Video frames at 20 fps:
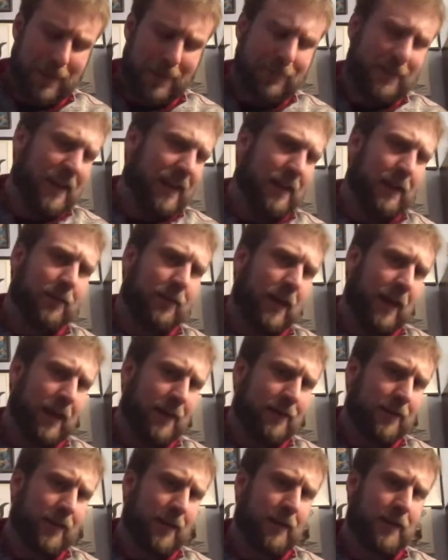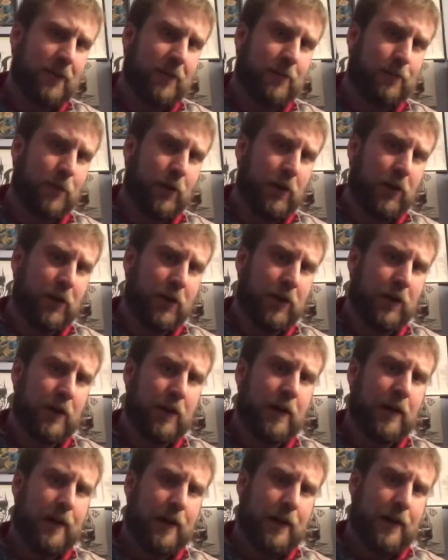thinking of canceling this book,
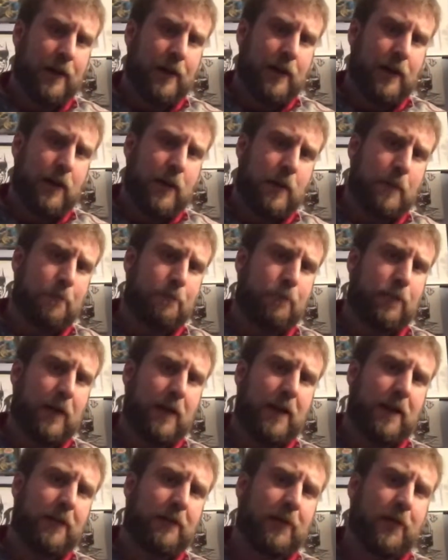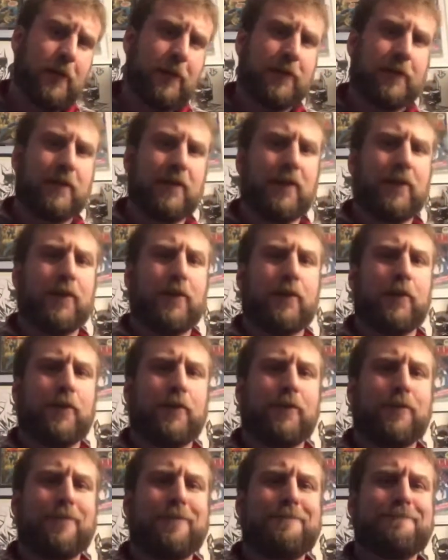but it's
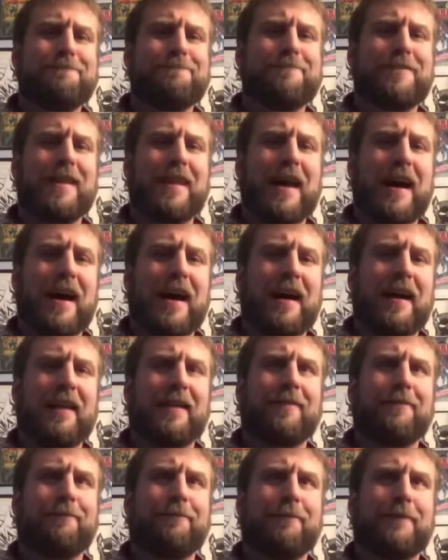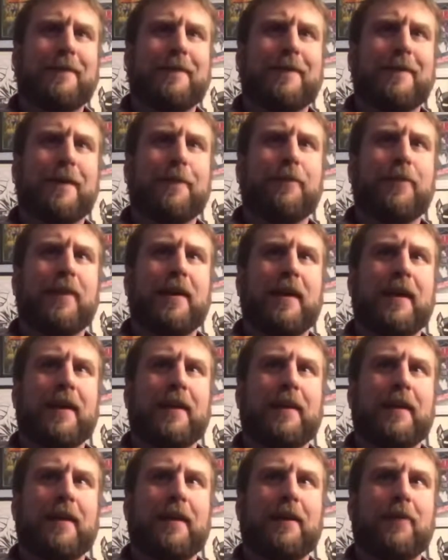also not
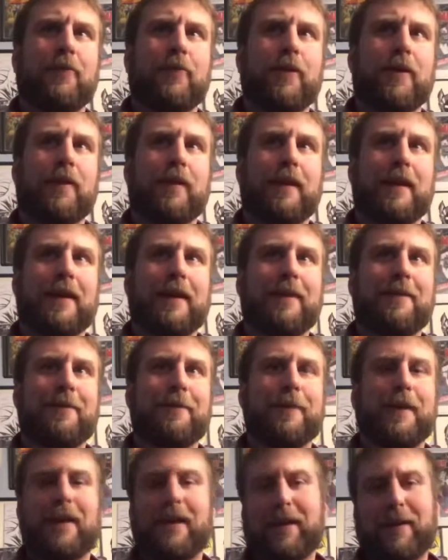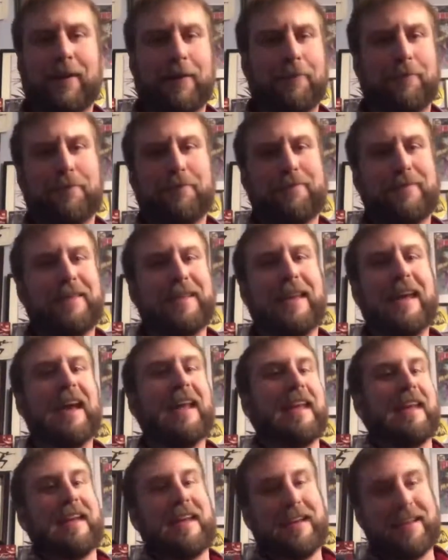something that it really gets me
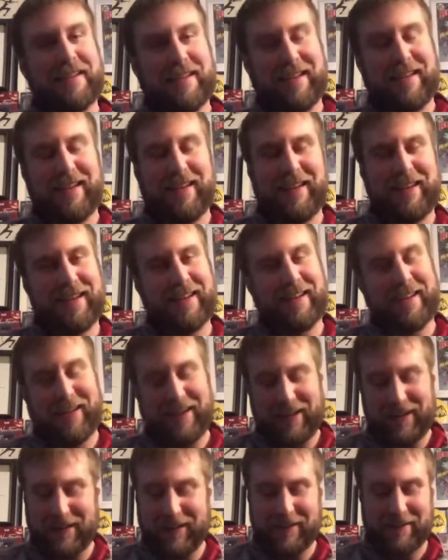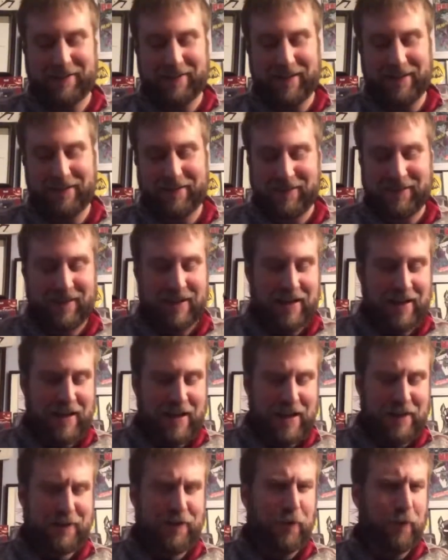giddy, in a sense,
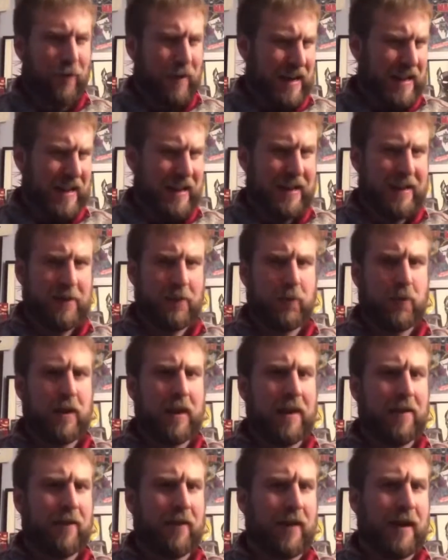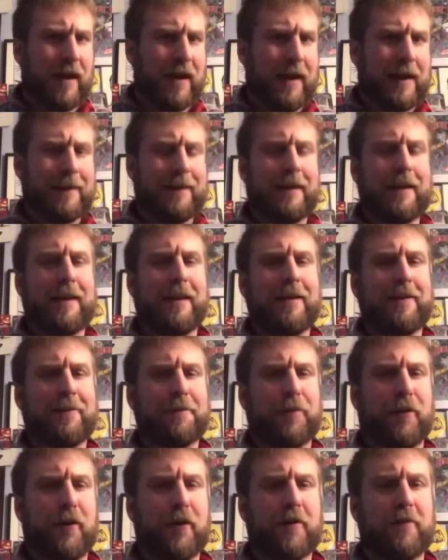to read whenever I get it as
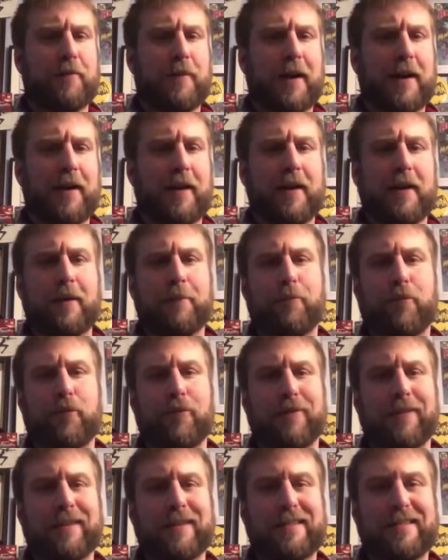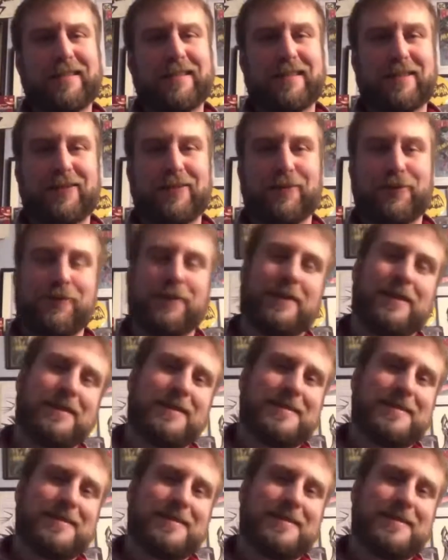part of my pull list. So,